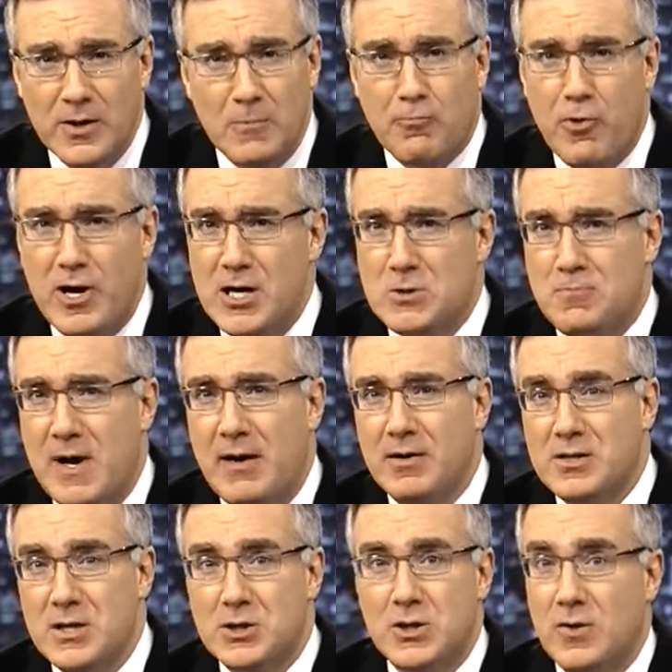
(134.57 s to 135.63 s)
the British
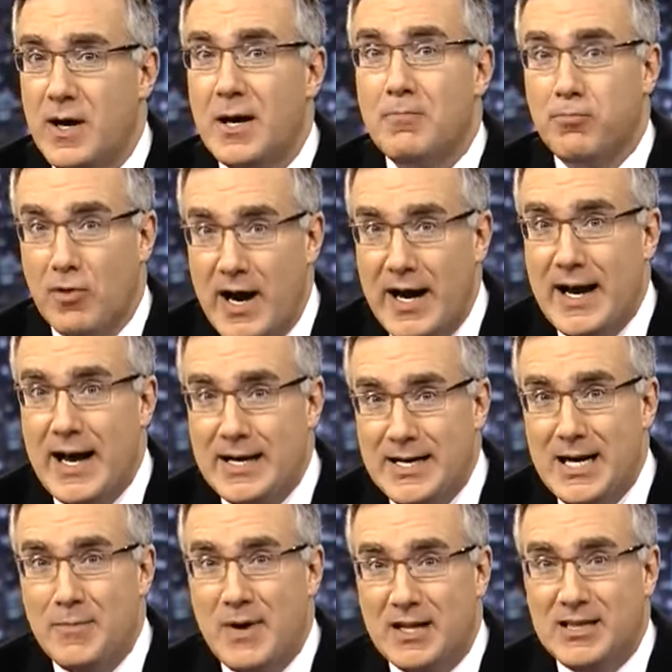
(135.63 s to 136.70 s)
politician who had a bright
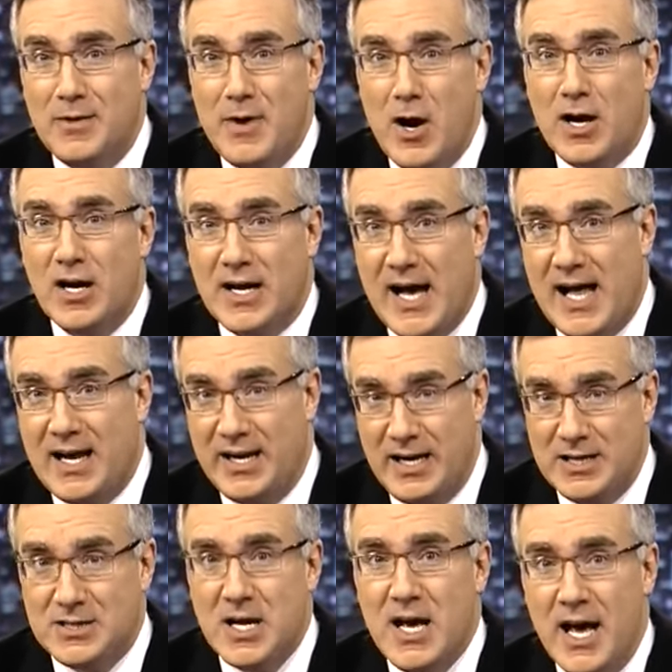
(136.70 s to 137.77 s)
idea about the American
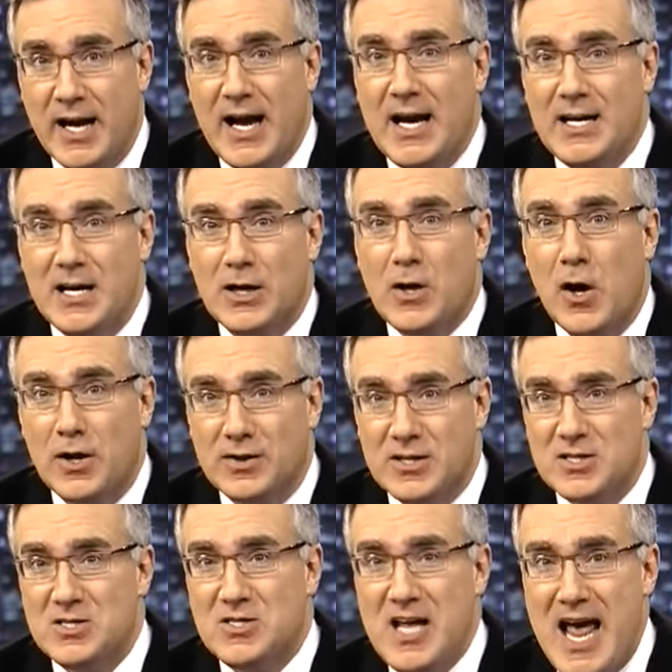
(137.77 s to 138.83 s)
colonies, an idea called the
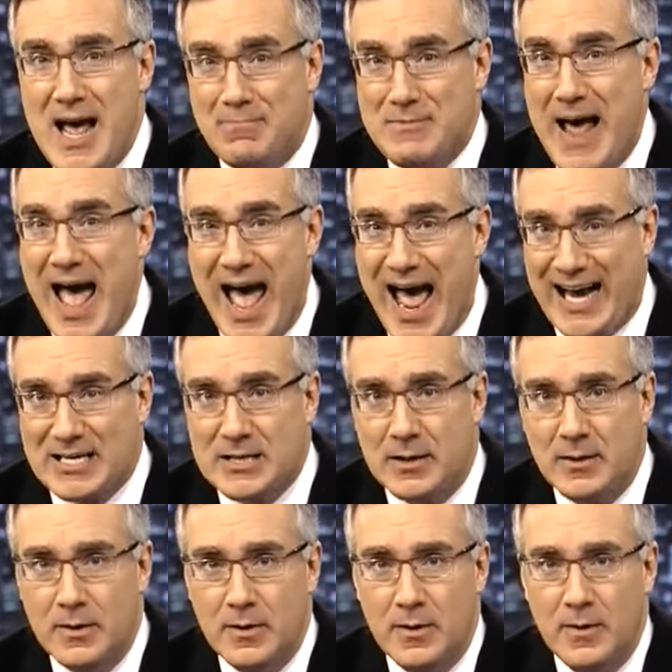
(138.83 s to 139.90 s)
Stamp Act.
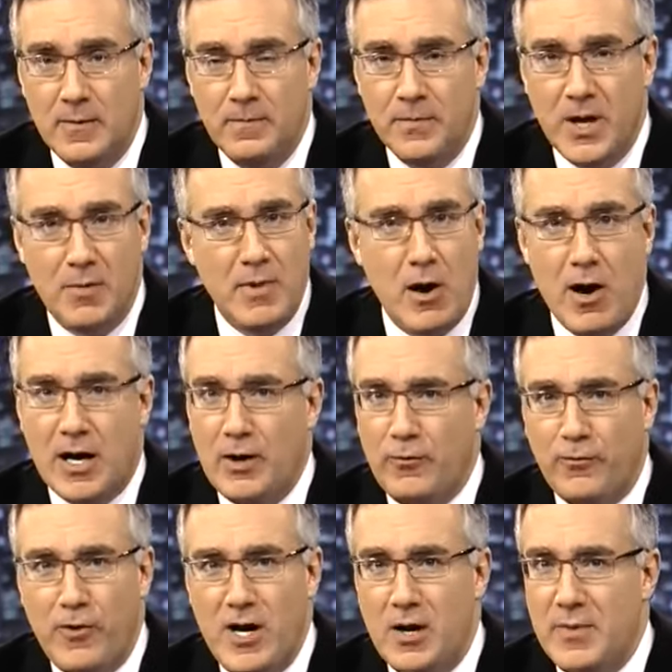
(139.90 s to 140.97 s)
American
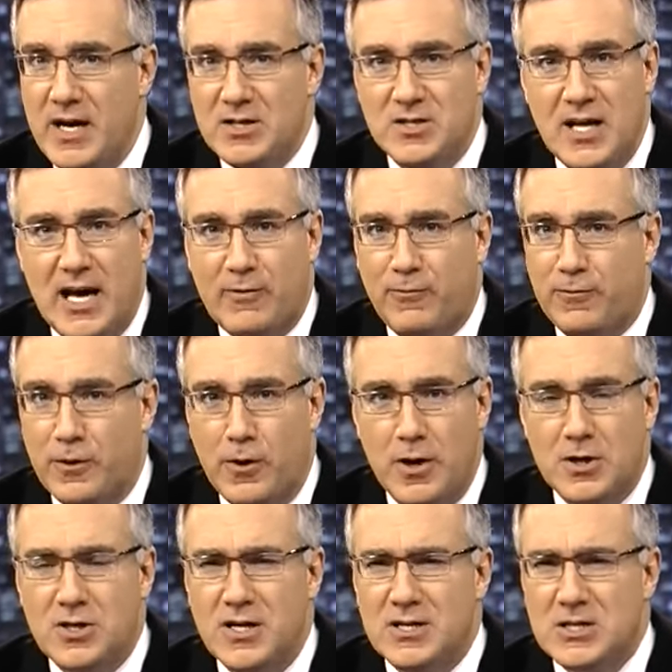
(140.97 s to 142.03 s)
freedom has not
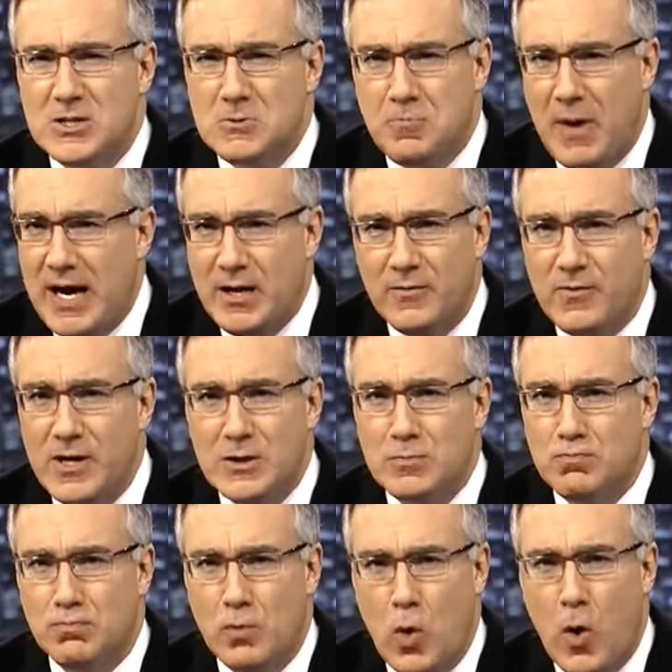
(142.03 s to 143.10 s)
flourished in spite of these
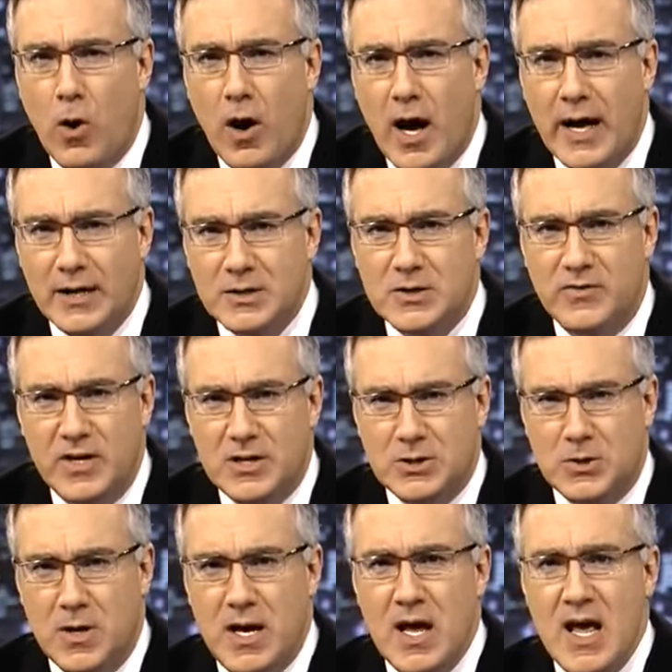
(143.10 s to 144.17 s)
morons of
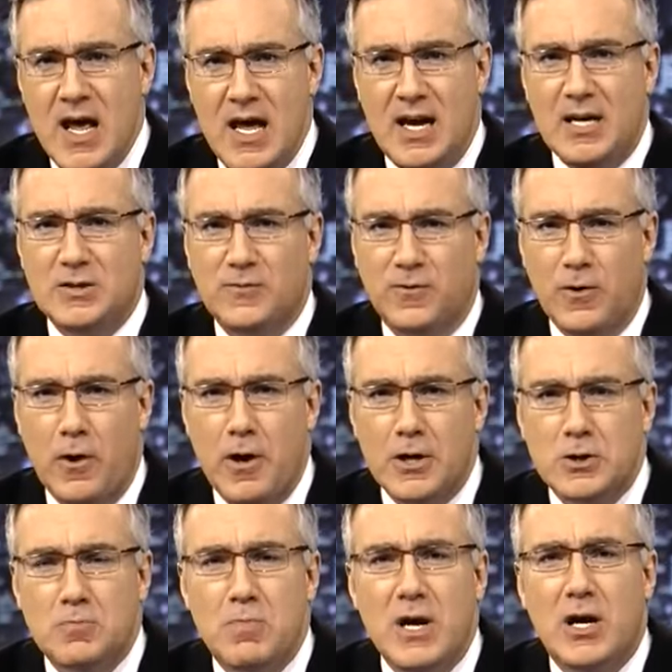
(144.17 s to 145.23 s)
history. It has
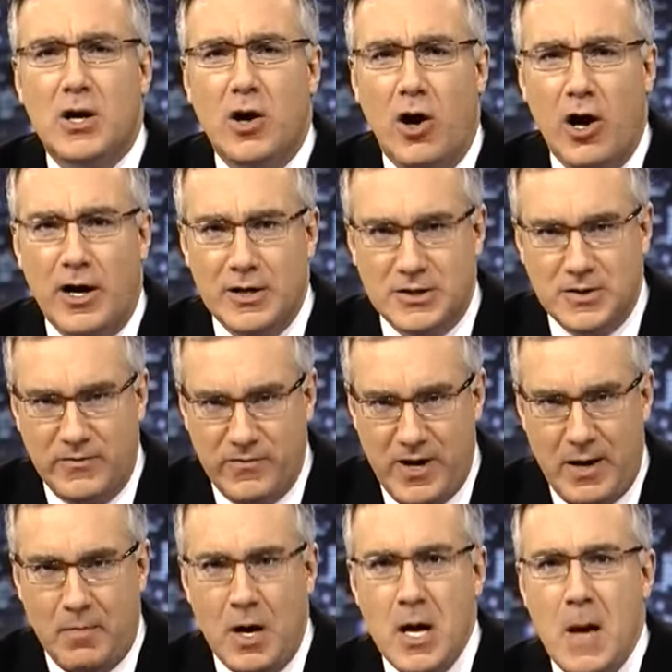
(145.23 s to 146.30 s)
flourished because of
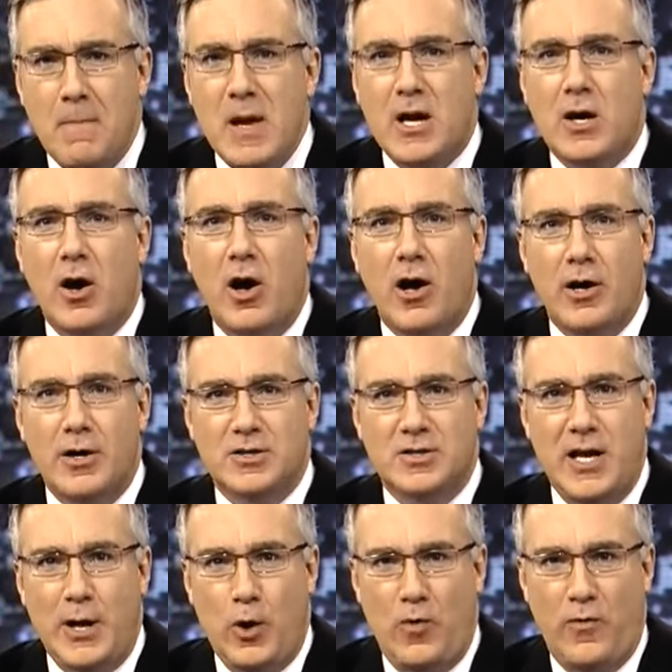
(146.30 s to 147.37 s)
them, because
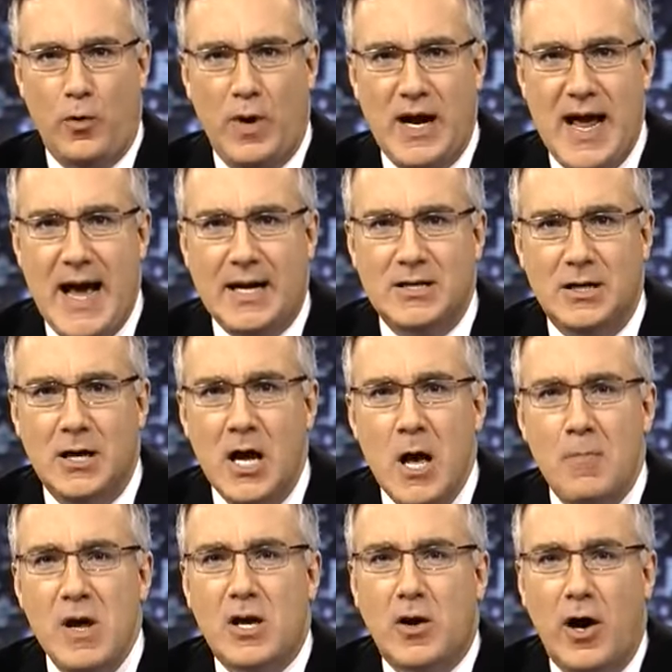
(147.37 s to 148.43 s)
they overreacted,
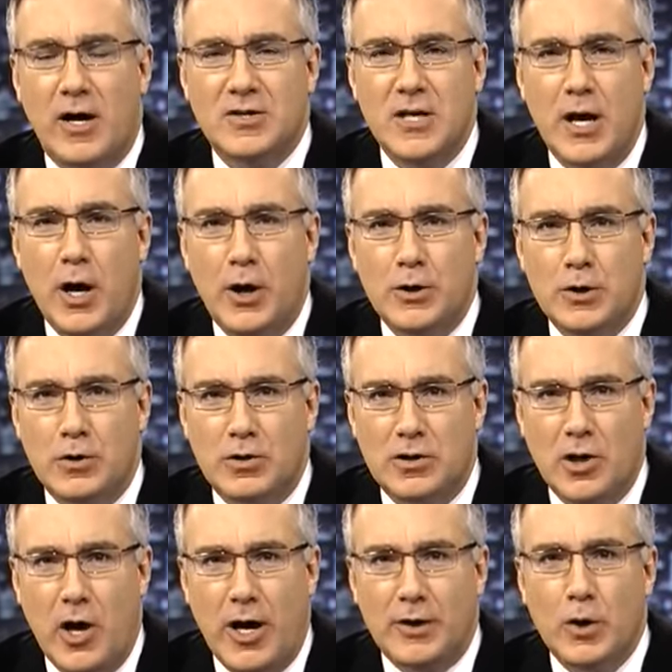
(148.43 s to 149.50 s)
because they
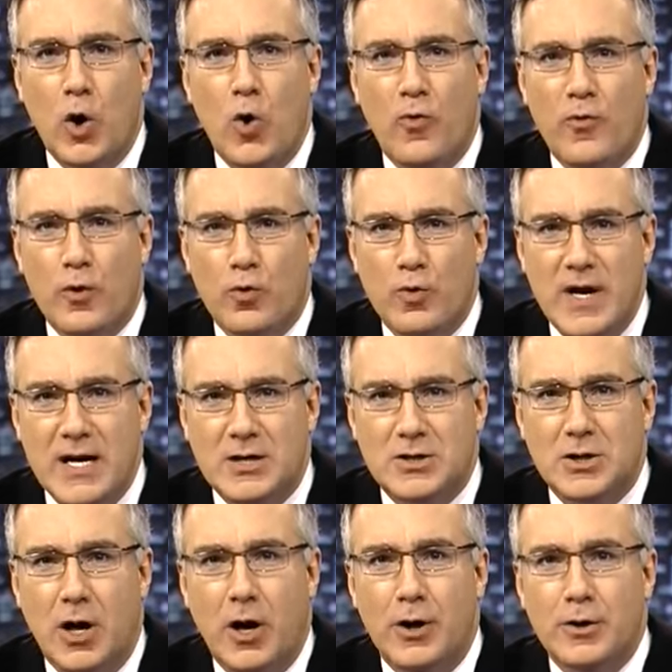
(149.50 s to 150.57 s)
underthought,
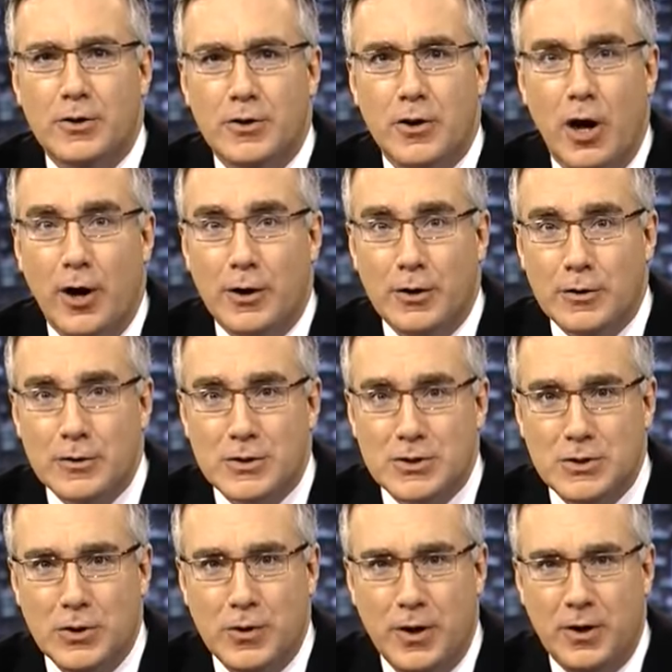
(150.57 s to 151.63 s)
overreached,
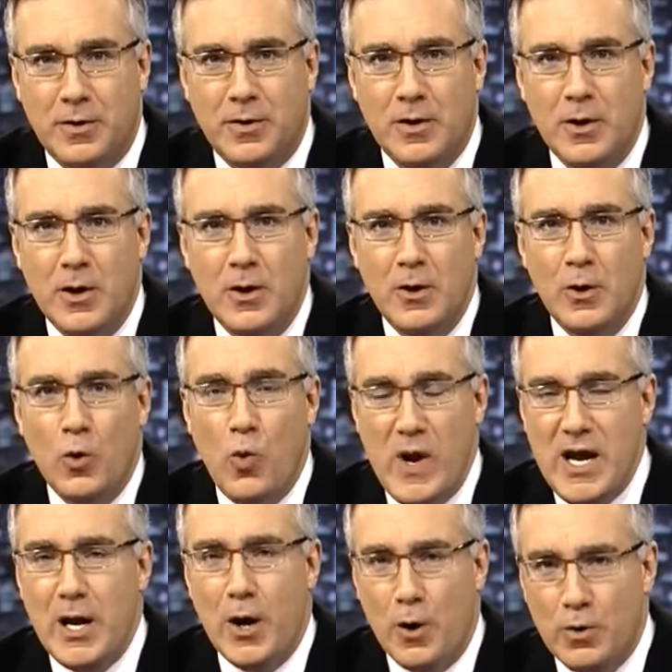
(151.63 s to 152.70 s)
understood.
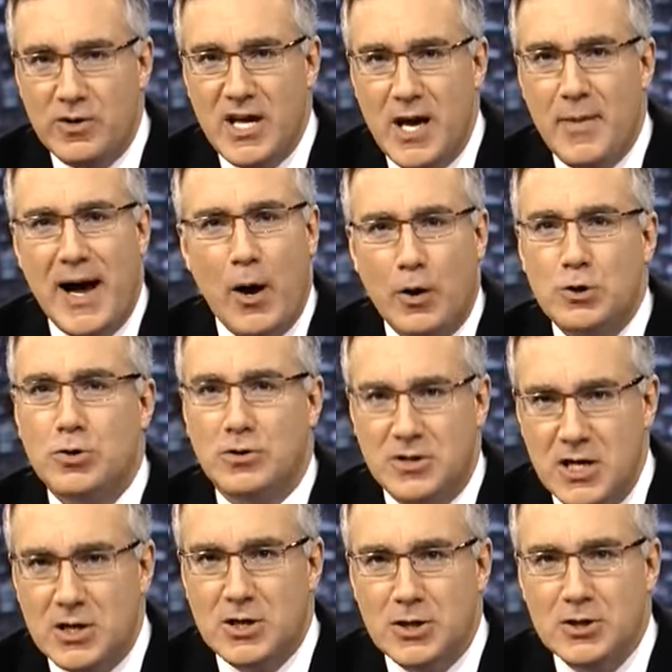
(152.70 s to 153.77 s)
We owe them our
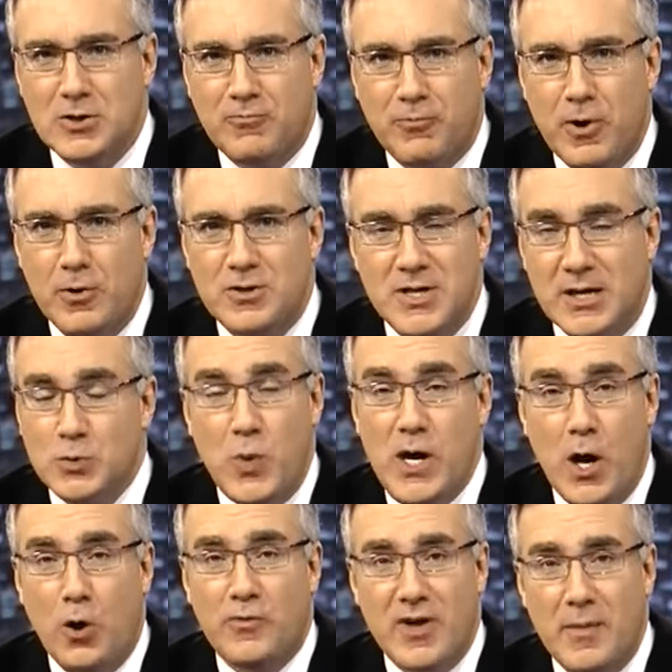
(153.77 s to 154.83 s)
traditions of protest. We
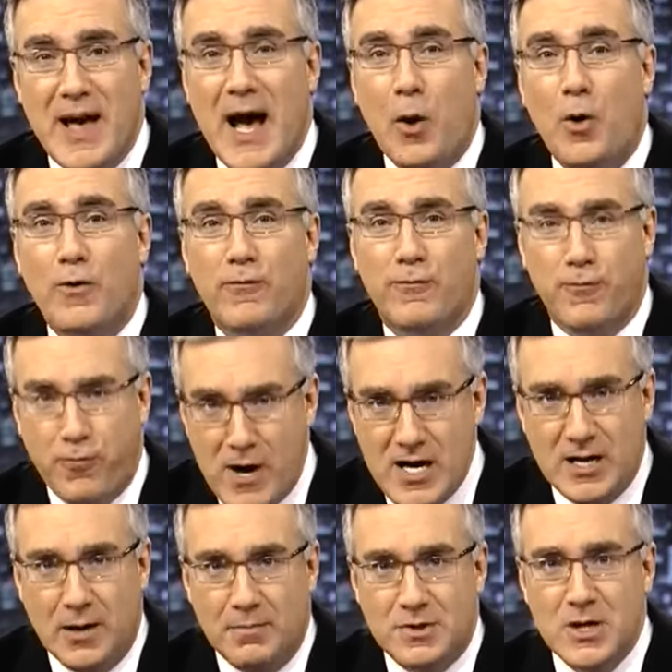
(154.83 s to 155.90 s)
owe them our
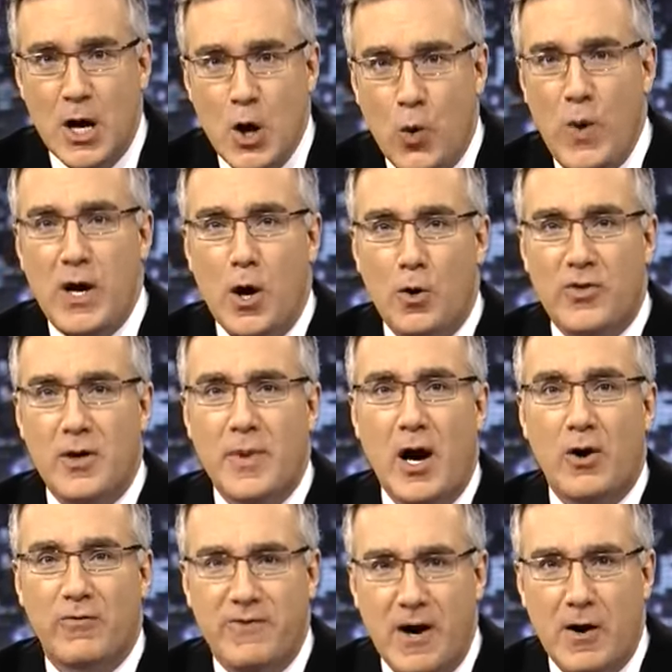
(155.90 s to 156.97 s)
freedoms. We owe them
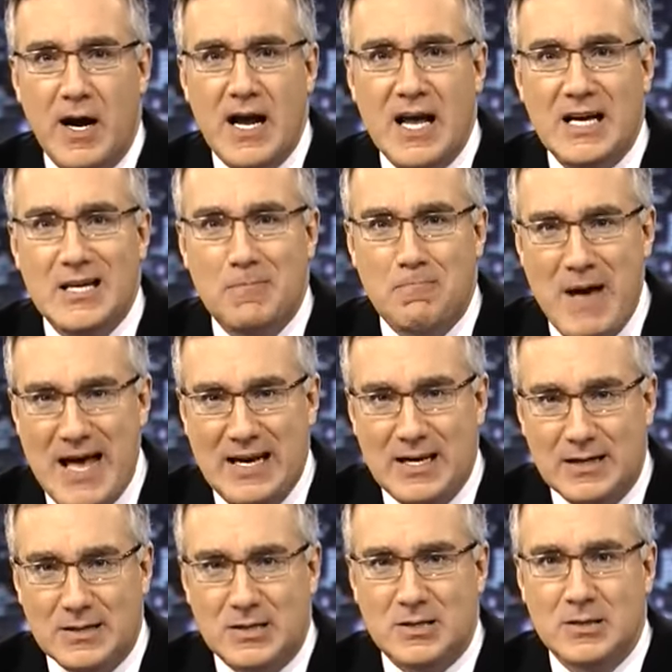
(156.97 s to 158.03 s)
our very
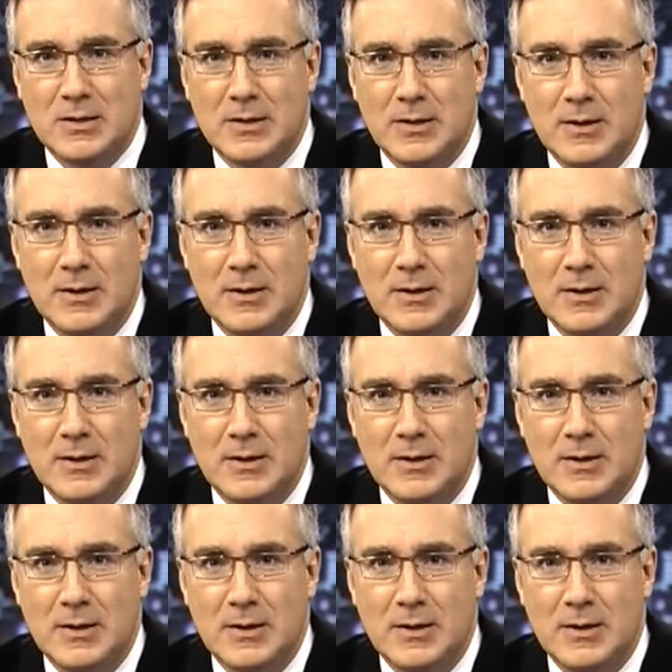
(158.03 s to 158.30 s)
independence.